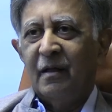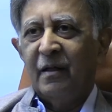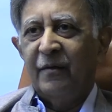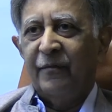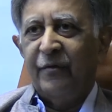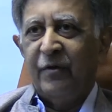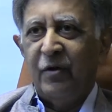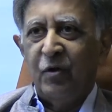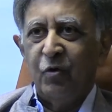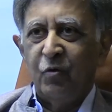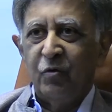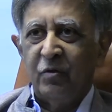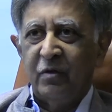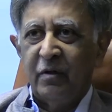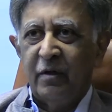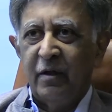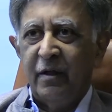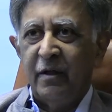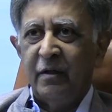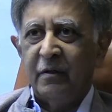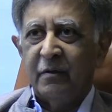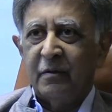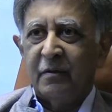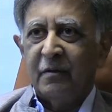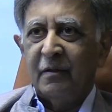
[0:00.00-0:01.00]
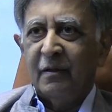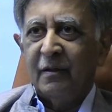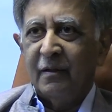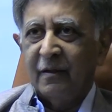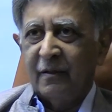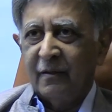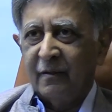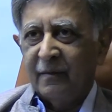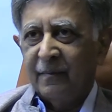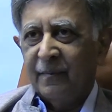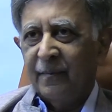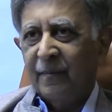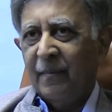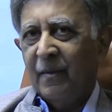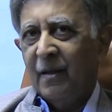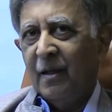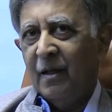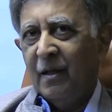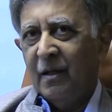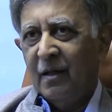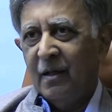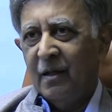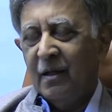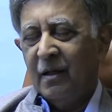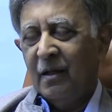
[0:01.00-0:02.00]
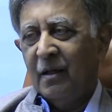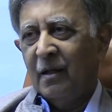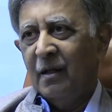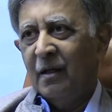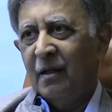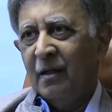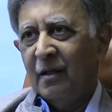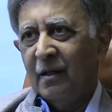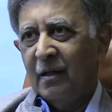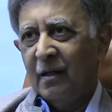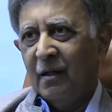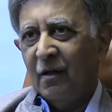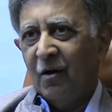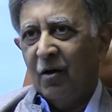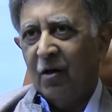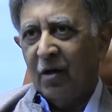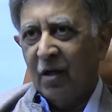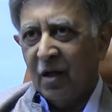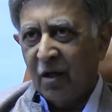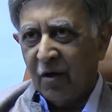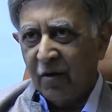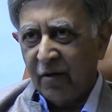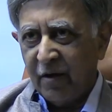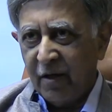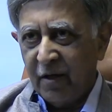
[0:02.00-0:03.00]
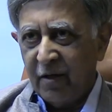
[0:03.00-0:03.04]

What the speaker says: if you use green steel, all our